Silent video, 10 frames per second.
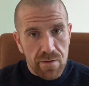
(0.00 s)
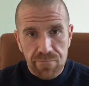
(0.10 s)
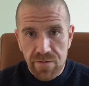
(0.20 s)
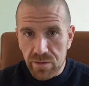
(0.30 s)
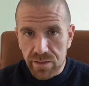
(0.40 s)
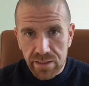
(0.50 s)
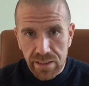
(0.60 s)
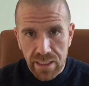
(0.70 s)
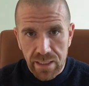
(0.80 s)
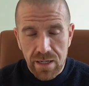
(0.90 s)
fairly
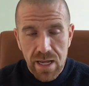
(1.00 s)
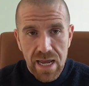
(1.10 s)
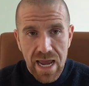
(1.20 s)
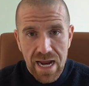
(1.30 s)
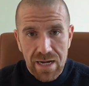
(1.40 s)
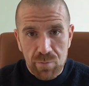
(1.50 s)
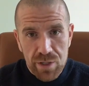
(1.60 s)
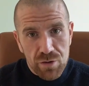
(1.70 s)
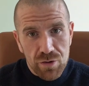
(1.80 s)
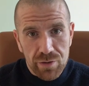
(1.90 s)
lean, and when
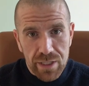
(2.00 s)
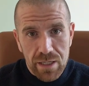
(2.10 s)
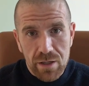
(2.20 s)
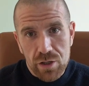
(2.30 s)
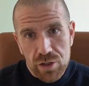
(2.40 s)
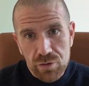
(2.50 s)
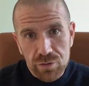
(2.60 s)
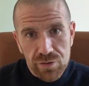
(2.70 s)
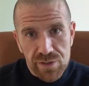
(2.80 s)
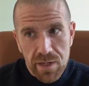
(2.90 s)
you don't eat, you
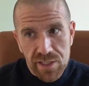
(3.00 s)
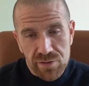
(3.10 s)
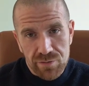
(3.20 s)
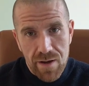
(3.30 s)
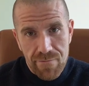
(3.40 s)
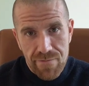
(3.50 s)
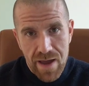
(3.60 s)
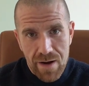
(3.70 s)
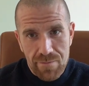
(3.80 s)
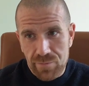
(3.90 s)
lose muscle, not
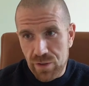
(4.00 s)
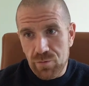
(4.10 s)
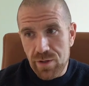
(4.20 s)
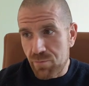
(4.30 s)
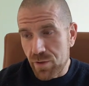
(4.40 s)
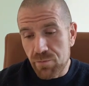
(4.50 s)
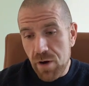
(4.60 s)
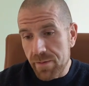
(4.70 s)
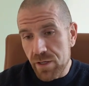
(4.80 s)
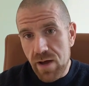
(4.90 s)
fat. You
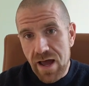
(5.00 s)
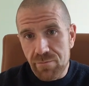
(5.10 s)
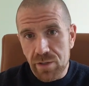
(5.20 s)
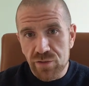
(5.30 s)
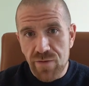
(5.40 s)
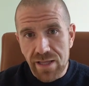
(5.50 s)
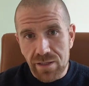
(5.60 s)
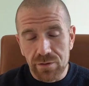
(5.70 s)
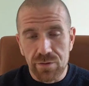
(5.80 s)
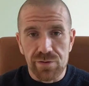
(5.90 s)
probably don't have much fat
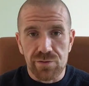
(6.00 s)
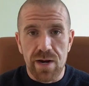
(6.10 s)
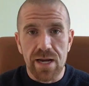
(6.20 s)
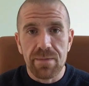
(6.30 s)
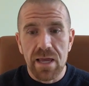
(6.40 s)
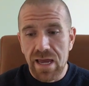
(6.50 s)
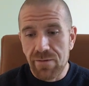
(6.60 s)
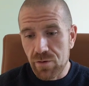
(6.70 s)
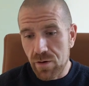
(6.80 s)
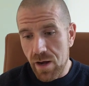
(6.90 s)
to lose, right? If
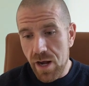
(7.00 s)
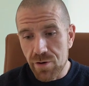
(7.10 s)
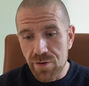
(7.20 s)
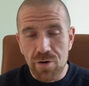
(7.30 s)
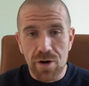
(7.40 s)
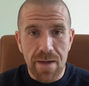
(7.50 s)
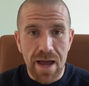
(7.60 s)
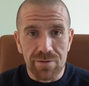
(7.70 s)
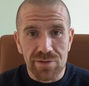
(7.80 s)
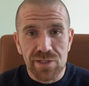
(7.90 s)
you're 130
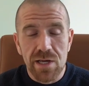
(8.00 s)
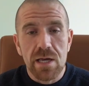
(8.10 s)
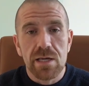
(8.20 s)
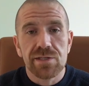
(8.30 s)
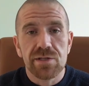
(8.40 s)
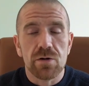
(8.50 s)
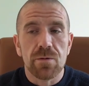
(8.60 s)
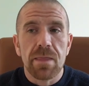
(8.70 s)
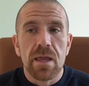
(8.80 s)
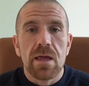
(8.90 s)
pounds.
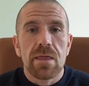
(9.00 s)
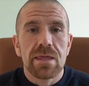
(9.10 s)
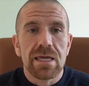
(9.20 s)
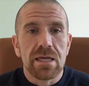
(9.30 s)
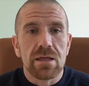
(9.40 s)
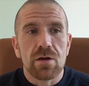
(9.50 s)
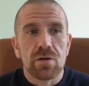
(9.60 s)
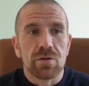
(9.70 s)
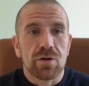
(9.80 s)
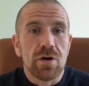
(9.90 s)
So
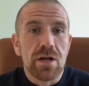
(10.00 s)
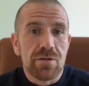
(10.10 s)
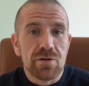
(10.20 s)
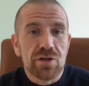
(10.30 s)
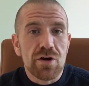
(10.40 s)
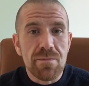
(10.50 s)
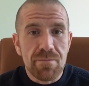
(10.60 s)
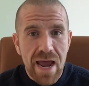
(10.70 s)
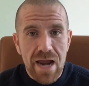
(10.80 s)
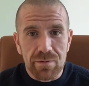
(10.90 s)
there's good and
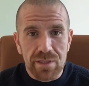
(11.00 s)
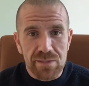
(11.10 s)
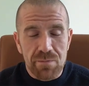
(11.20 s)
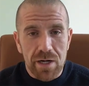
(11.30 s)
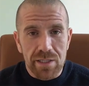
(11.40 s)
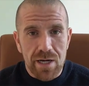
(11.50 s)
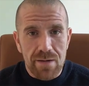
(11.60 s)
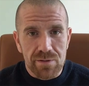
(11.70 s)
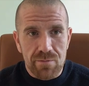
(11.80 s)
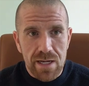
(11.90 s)
bad with these body
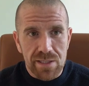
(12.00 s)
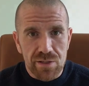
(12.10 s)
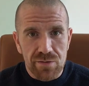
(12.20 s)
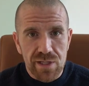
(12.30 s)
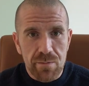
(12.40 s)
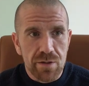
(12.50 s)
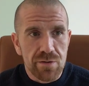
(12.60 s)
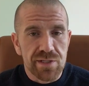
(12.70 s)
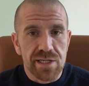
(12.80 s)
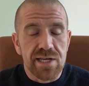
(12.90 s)
types, right? So someone
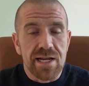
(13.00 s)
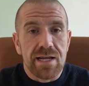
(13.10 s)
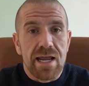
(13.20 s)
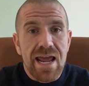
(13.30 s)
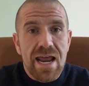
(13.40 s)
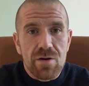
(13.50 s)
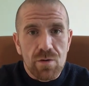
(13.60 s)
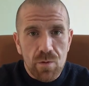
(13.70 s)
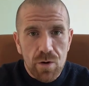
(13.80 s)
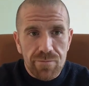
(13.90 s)
who's like, say, an
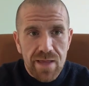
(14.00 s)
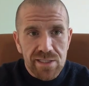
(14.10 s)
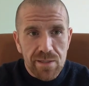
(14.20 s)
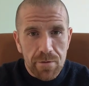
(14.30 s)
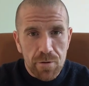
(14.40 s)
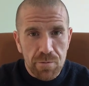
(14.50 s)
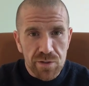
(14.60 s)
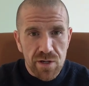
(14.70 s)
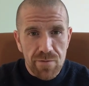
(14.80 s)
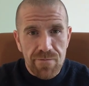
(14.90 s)
endomorph, that's someone who
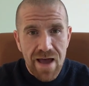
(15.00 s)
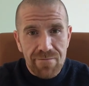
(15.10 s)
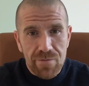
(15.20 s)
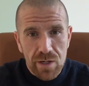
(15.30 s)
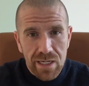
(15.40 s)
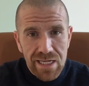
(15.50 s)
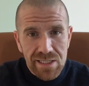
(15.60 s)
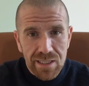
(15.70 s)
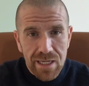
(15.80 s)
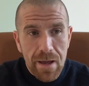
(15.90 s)
puts on fat very
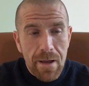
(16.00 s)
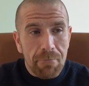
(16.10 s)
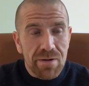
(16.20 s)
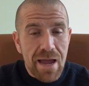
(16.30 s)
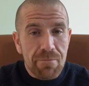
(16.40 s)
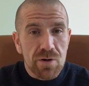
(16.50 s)
easily, but that